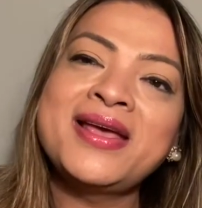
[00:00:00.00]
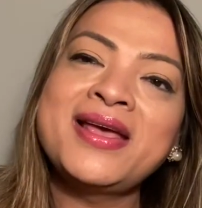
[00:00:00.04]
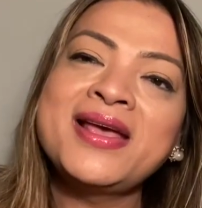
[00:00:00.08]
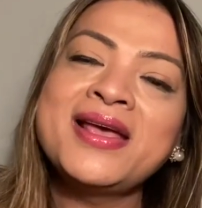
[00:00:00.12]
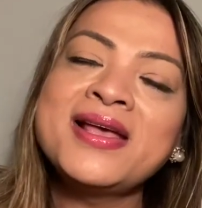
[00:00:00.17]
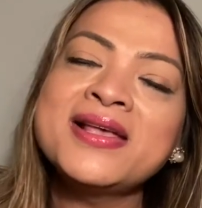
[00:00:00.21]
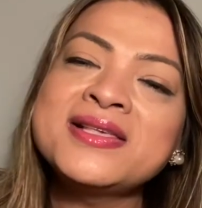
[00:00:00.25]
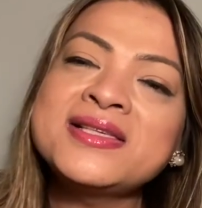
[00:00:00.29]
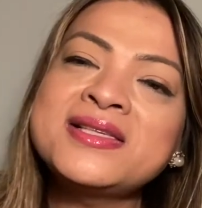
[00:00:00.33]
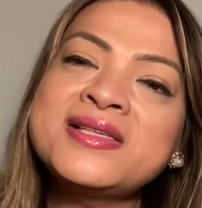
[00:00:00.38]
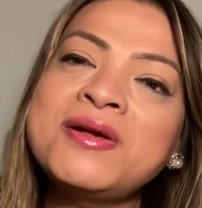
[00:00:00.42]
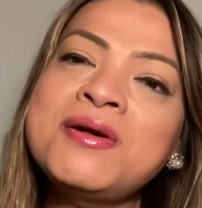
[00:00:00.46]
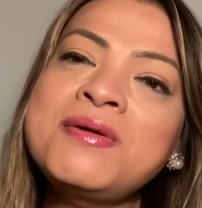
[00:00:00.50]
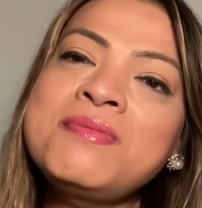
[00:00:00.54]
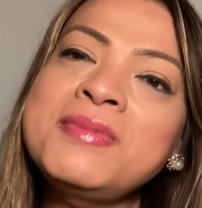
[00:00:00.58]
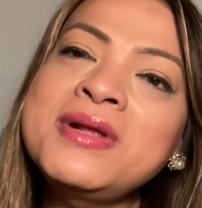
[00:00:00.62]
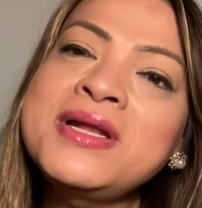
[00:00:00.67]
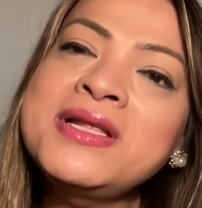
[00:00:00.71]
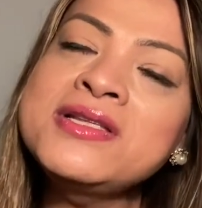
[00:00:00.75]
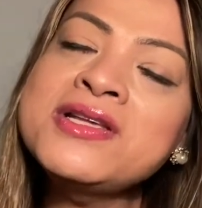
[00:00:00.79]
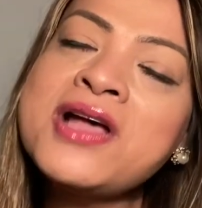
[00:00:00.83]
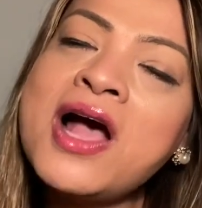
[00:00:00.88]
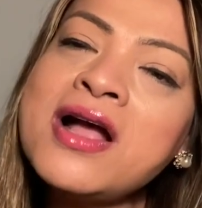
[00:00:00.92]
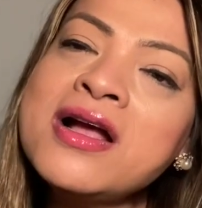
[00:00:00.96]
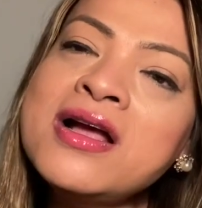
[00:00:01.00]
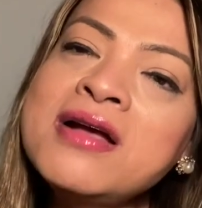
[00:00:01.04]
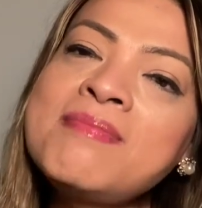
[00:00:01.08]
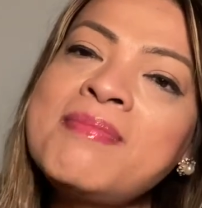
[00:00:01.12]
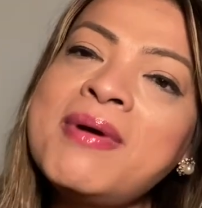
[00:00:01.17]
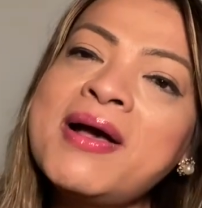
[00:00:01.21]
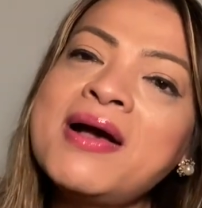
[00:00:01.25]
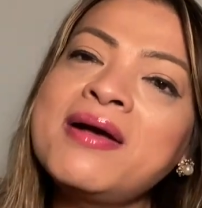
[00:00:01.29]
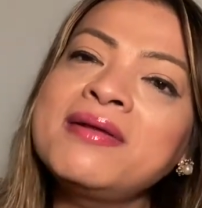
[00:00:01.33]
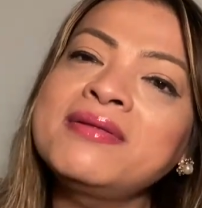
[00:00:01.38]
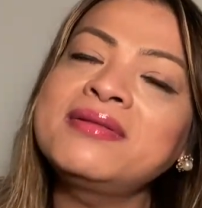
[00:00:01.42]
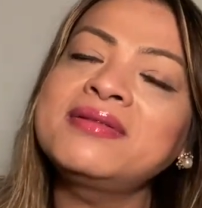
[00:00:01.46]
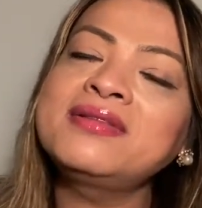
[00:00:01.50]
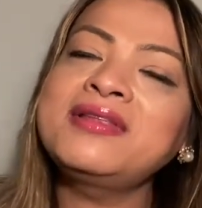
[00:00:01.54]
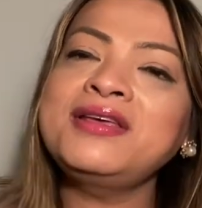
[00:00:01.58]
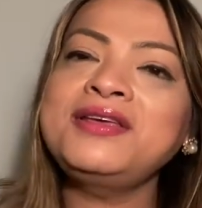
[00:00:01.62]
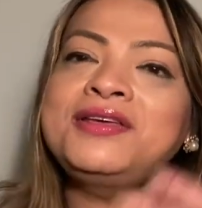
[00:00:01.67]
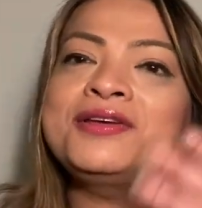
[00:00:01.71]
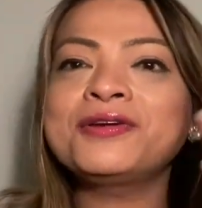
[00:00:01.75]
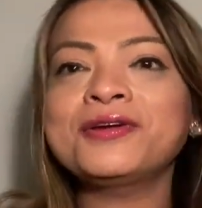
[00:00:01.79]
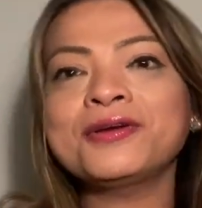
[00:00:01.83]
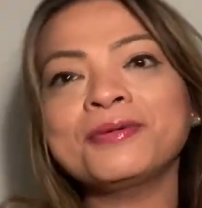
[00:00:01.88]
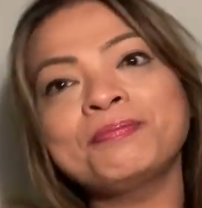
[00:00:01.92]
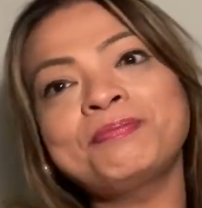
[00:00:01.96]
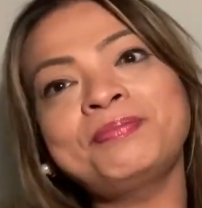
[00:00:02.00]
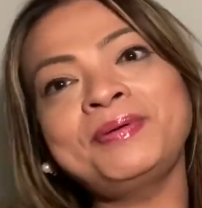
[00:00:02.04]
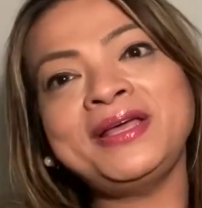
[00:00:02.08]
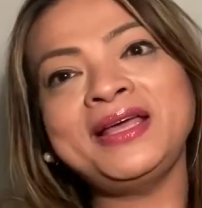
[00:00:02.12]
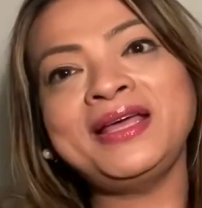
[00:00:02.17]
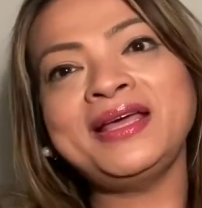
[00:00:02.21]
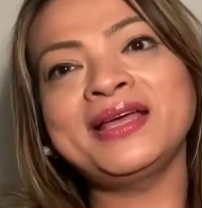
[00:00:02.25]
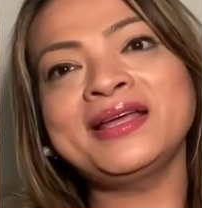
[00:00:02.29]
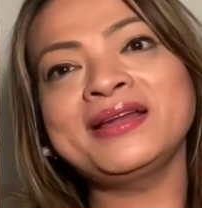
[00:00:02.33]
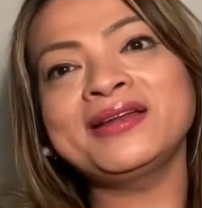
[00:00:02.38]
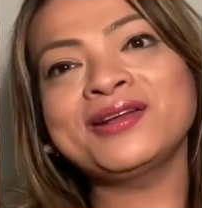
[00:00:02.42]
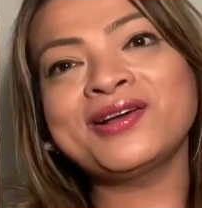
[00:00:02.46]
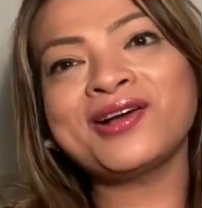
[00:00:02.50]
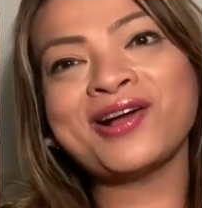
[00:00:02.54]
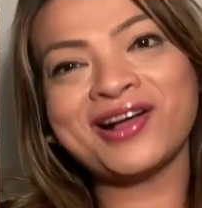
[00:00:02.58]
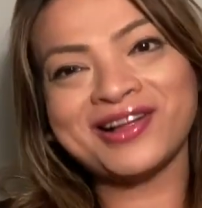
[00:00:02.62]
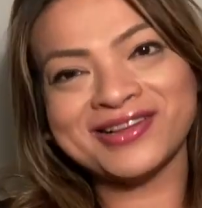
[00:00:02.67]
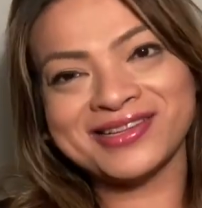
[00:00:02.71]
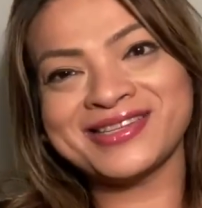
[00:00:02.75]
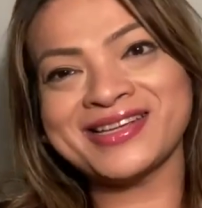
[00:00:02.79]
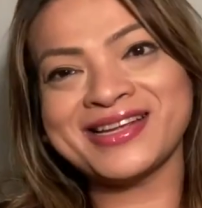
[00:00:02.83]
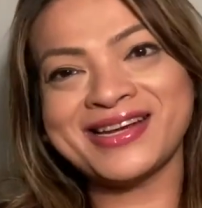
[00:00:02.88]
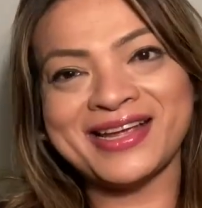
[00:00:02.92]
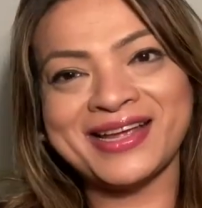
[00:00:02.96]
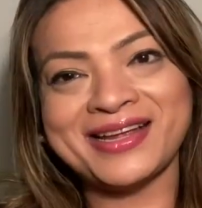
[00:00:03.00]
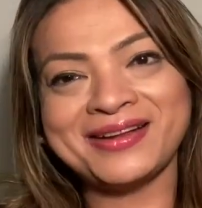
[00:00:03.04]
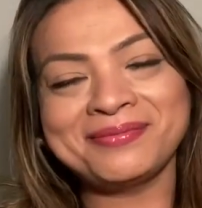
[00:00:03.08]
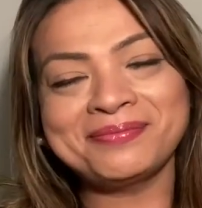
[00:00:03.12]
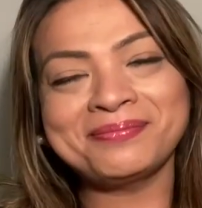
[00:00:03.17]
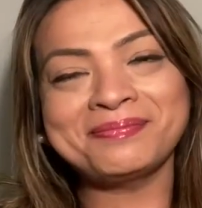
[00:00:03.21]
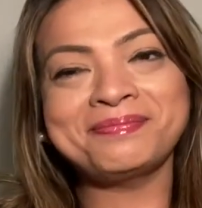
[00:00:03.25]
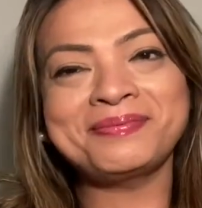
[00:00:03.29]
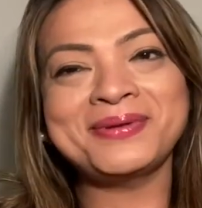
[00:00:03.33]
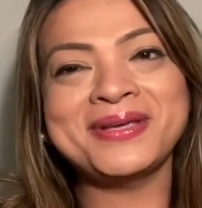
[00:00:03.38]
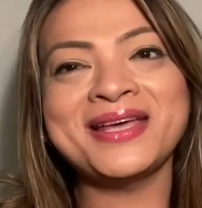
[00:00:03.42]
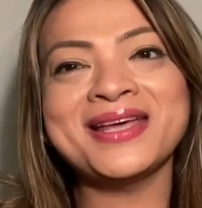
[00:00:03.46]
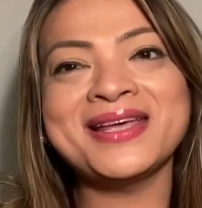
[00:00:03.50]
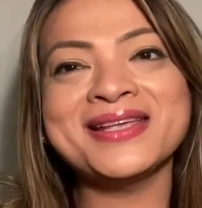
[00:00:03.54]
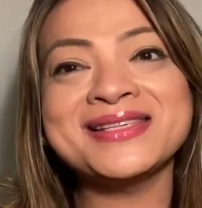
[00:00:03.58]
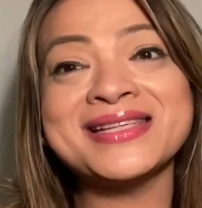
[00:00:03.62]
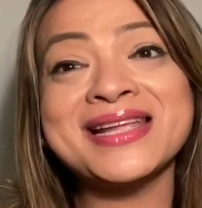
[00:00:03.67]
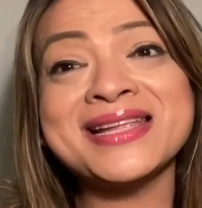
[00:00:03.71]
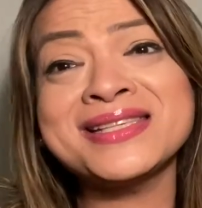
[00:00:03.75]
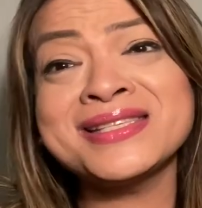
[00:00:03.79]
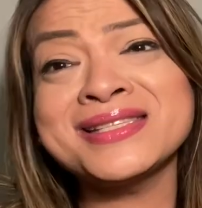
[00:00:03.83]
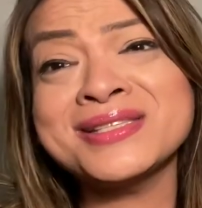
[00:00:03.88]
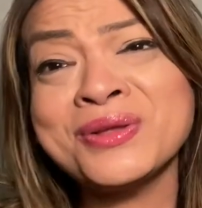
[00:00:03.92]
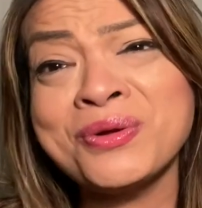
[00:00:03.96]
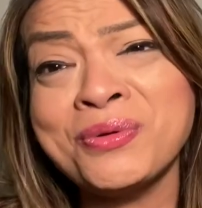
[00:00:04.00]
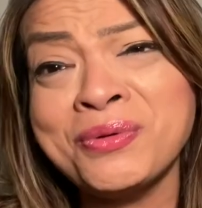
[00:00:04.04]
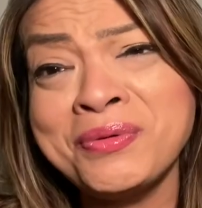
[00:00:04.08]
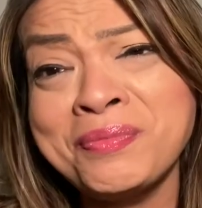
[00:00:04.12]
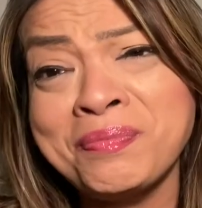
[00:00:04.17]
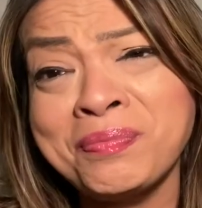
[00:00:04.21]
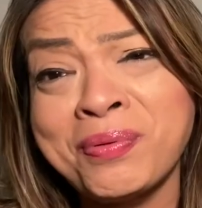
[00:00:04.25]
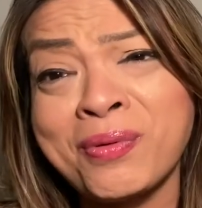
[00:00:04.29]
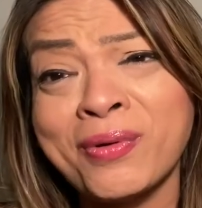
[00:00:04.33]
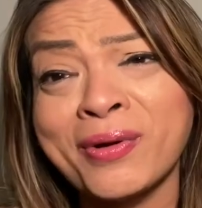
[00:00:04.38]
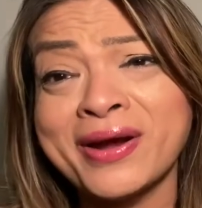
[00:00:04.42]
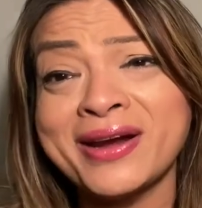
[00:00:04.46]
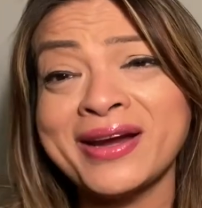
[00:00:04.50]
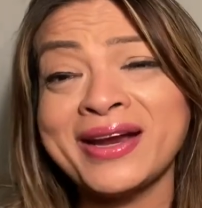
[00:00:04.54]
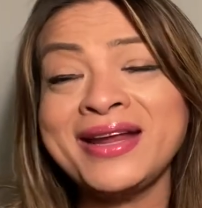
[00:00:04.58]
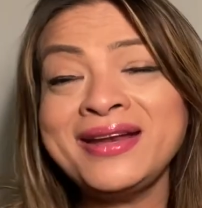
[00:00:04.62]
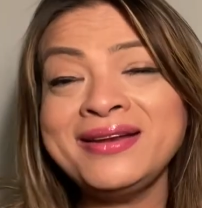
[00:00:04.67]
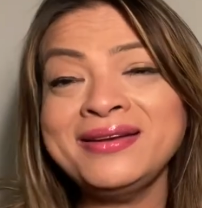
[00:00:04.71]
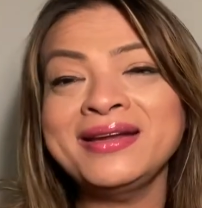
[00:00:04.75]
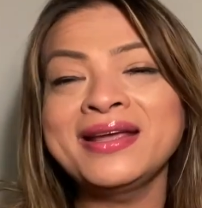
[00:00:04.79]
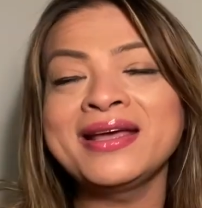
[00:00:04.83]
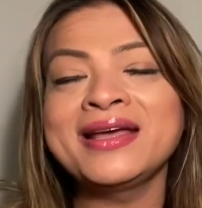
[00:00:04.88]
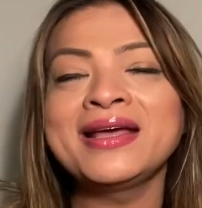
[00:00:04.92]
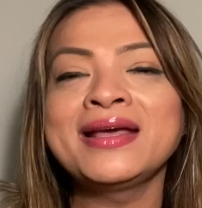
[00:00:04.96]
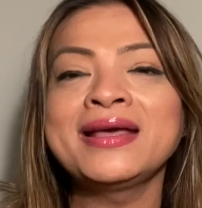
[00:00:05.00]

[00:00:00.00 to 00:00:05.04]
So I'm going to talk about the European continent, because that's so important.